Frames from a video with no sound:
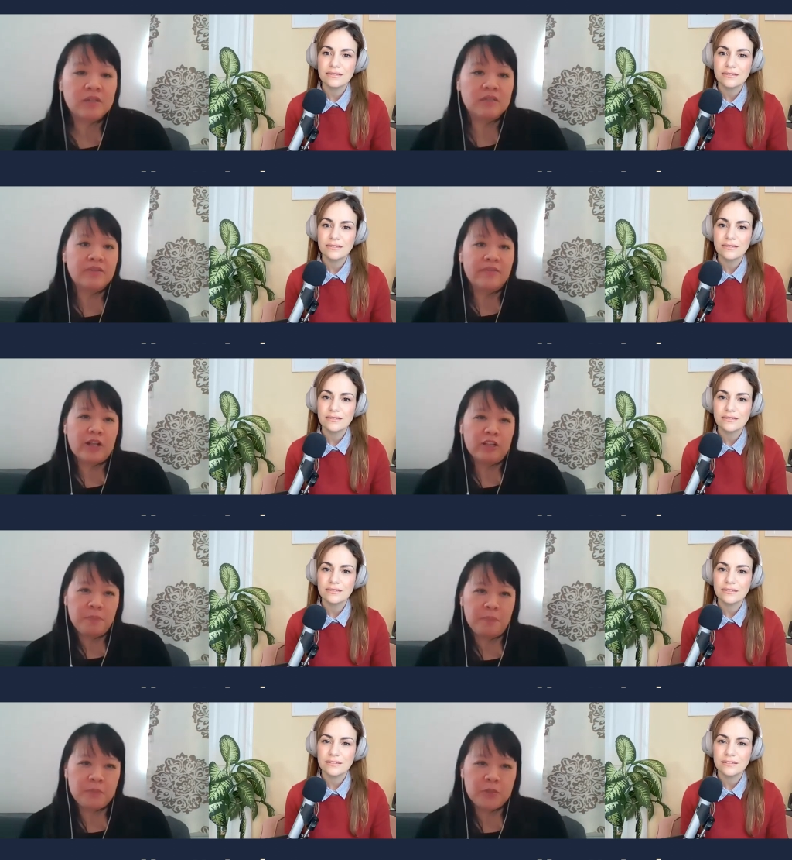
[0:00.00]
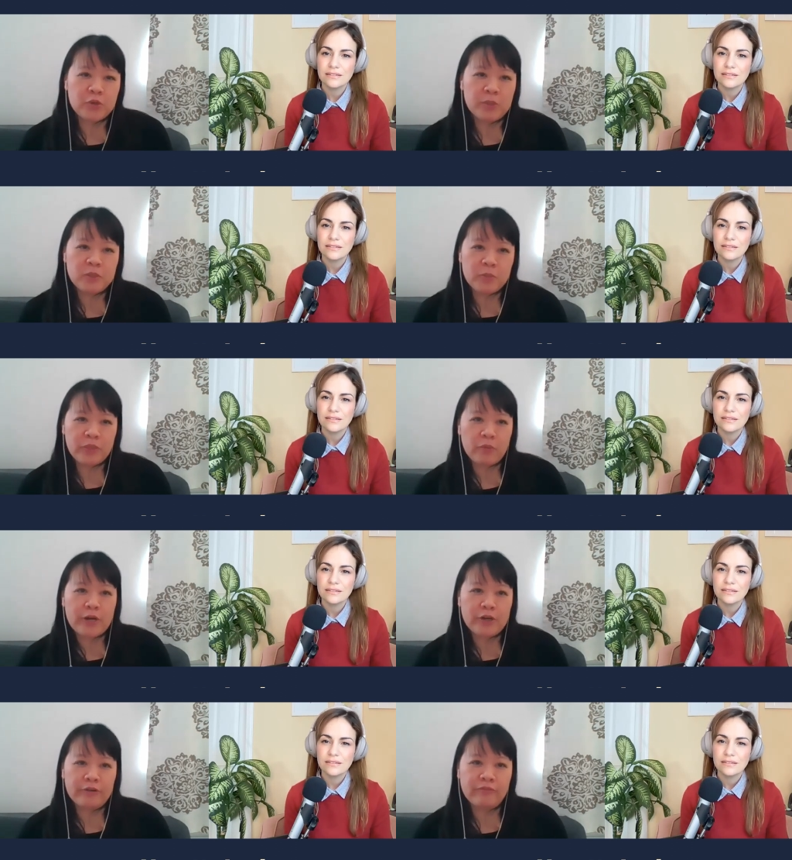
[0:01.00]
Speaker 1: to develop scripts with the
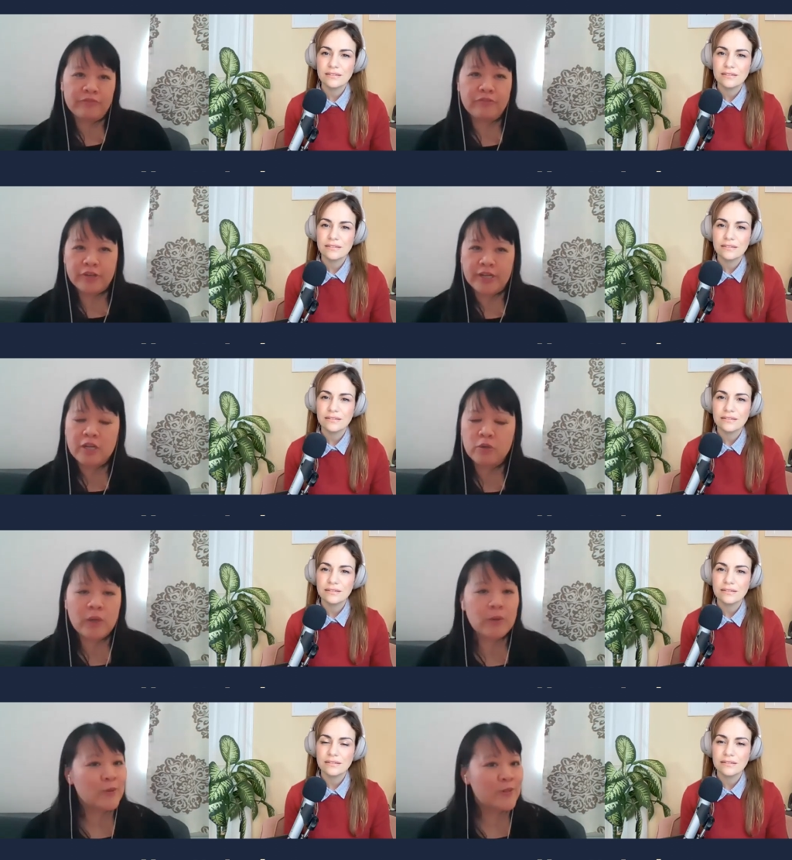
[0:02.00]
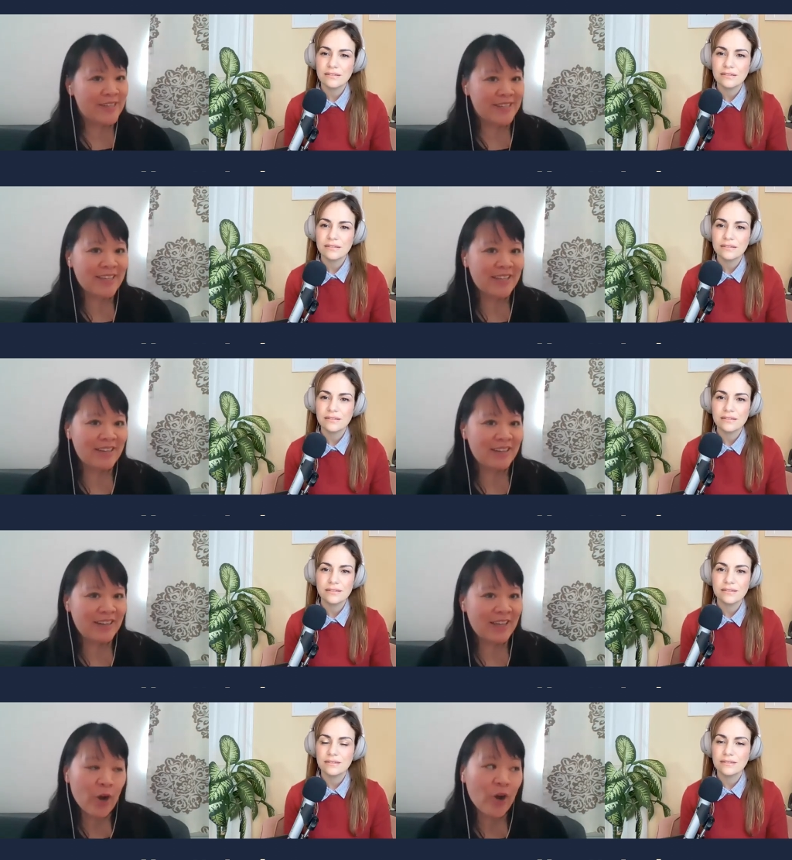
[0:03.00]
writer for free? I don't understand that
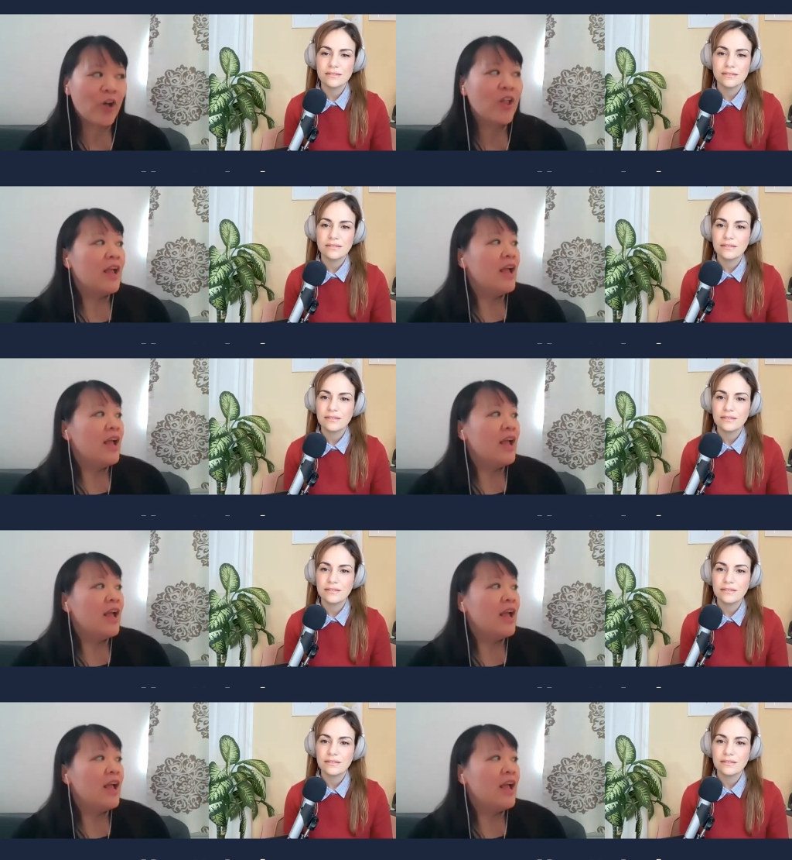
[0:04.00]
at all.